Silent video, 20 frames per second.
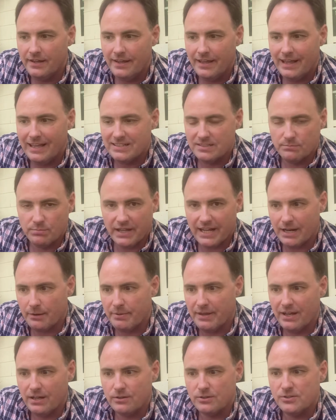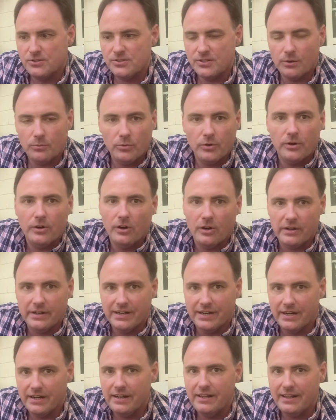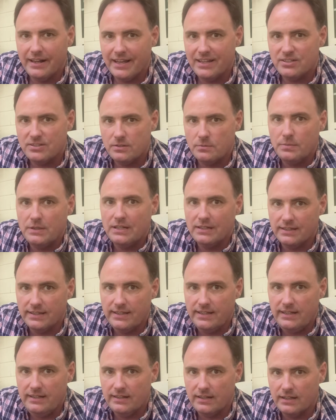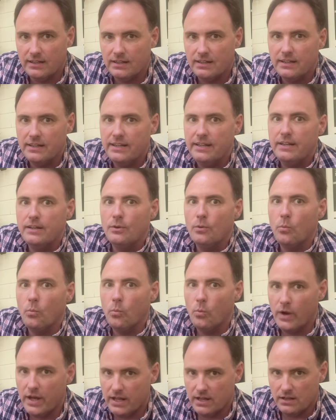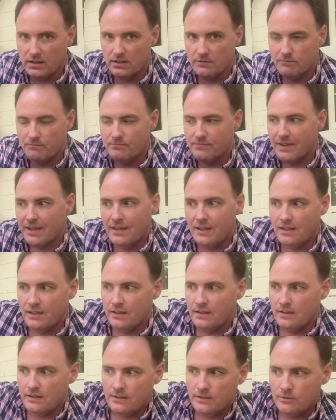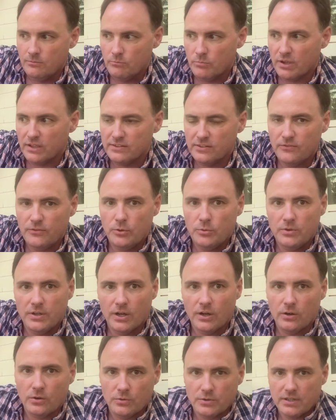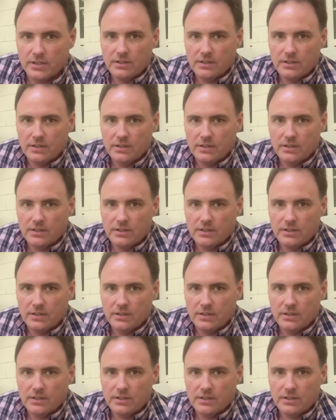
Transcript: has black powder somewhere on it, and it has to be cleaned and cleaned well. Because if you don't,